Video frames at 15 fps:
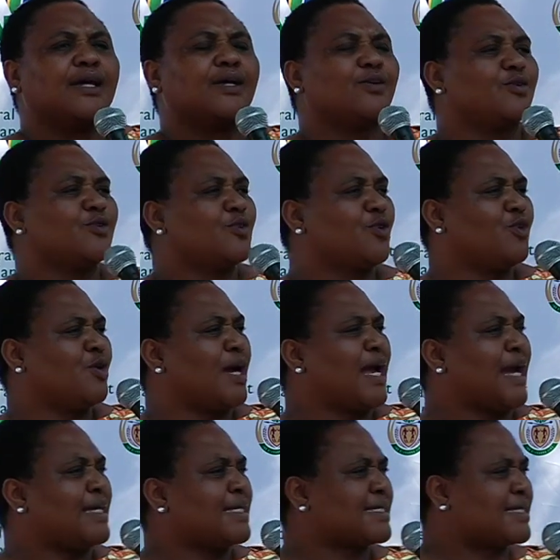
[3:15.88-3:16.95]
You know,
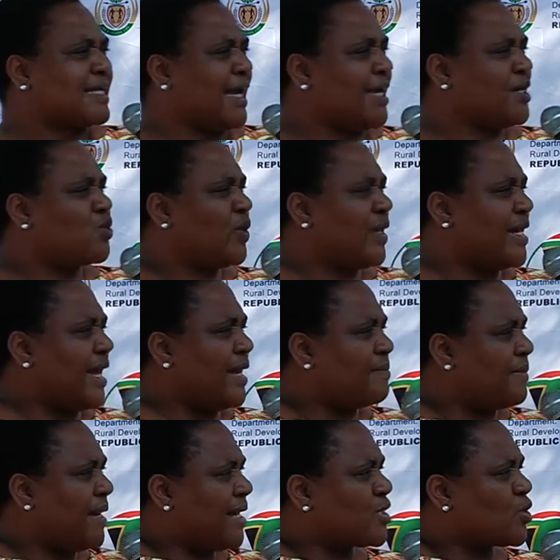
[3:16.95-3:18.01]
I said when I
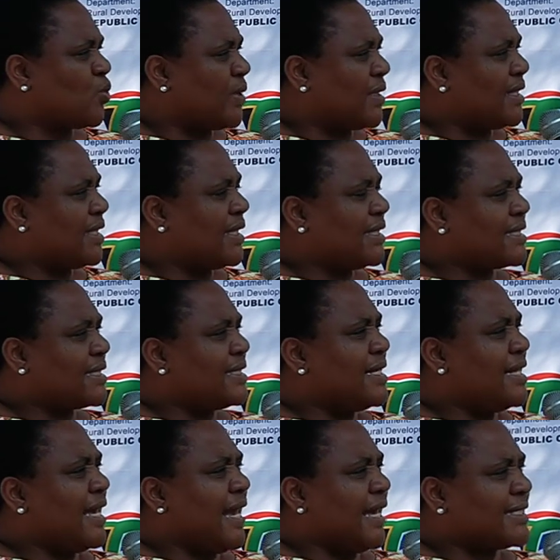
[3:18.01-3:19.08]
met with the
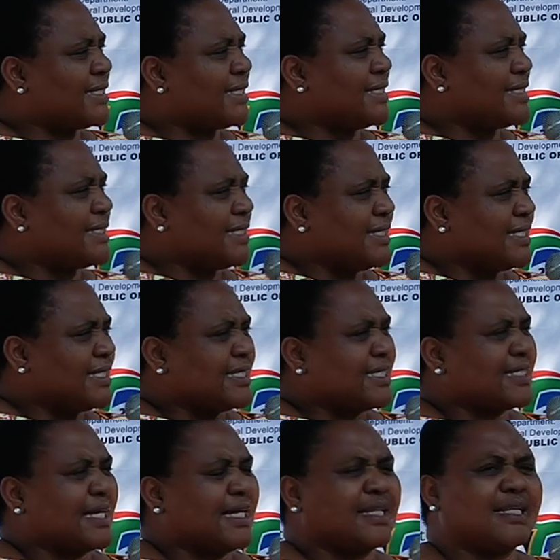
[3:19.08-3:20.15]
acting
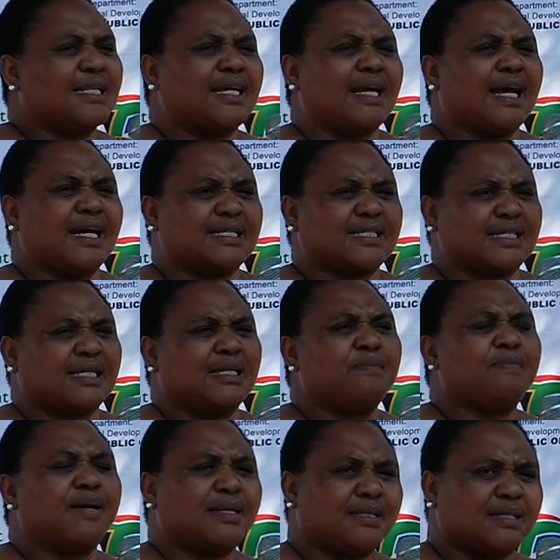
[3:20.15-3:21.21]
DGs and their
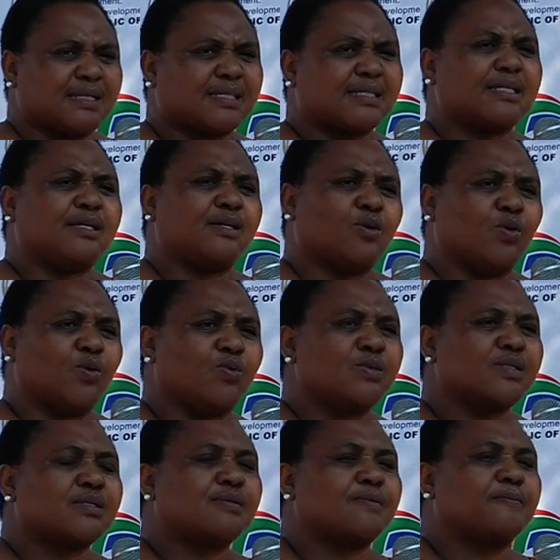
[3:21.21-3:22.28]
team and the
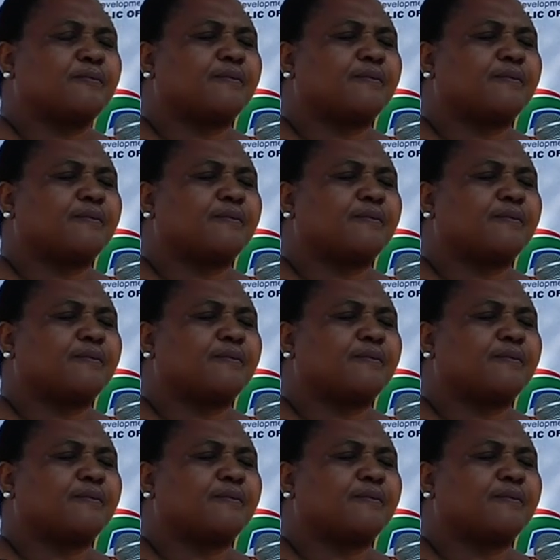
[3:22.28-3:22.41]
CEOs,